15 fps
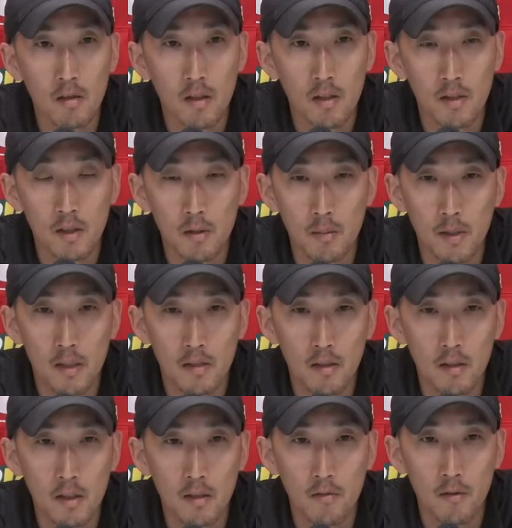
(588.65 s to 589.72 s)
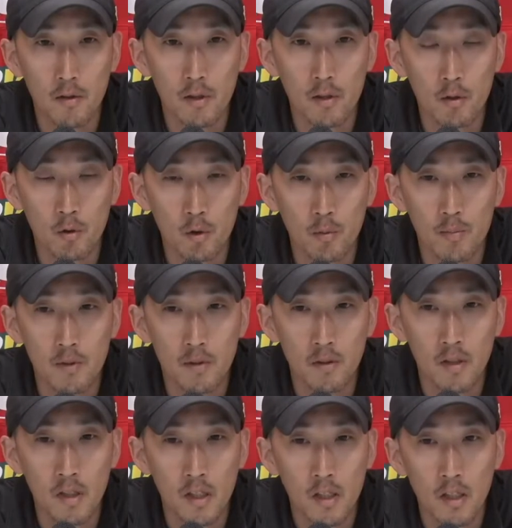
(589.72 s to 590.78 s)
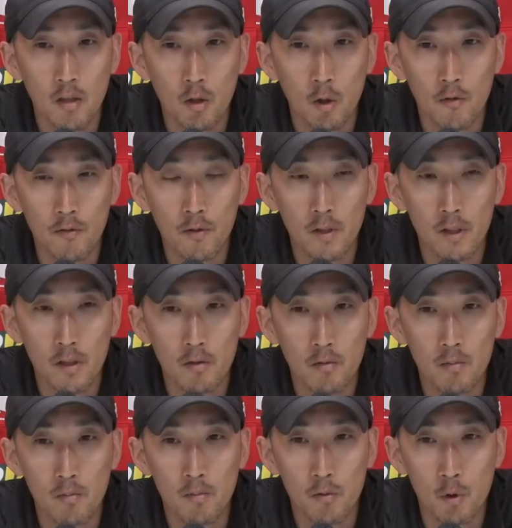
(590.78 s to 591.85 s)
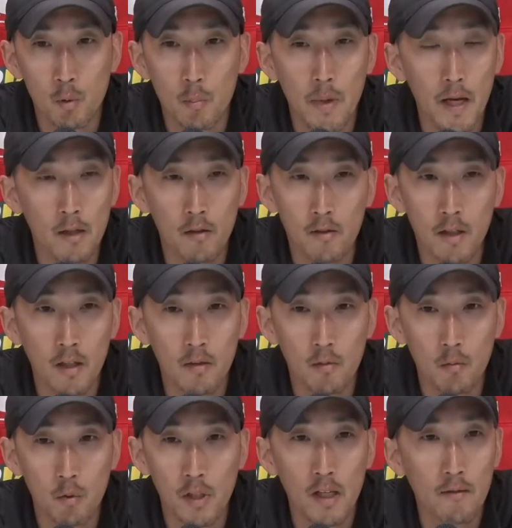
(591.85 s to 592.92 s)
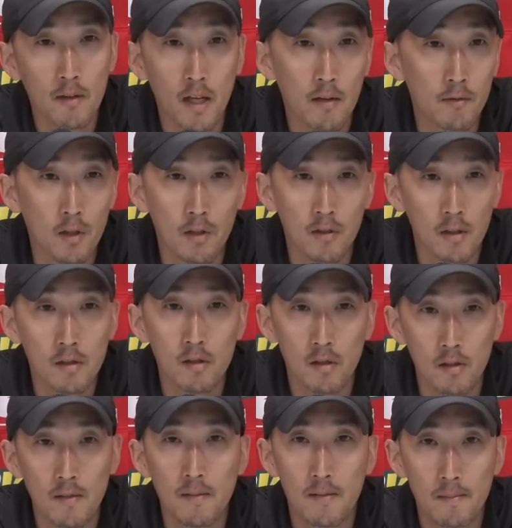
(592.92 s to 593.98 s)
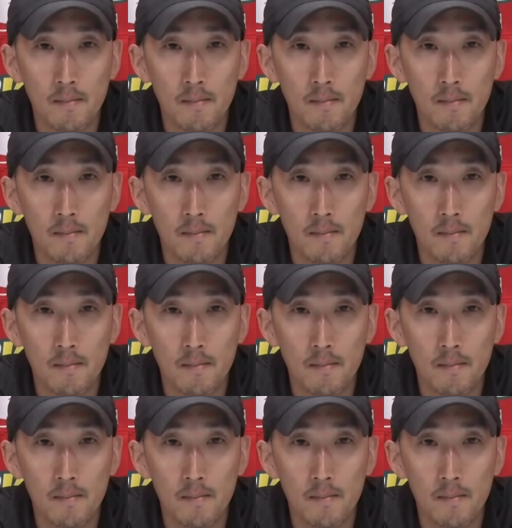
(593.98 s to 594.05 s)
It's going to be exciting for this group to, you know, hopefully do better than we even have done this year.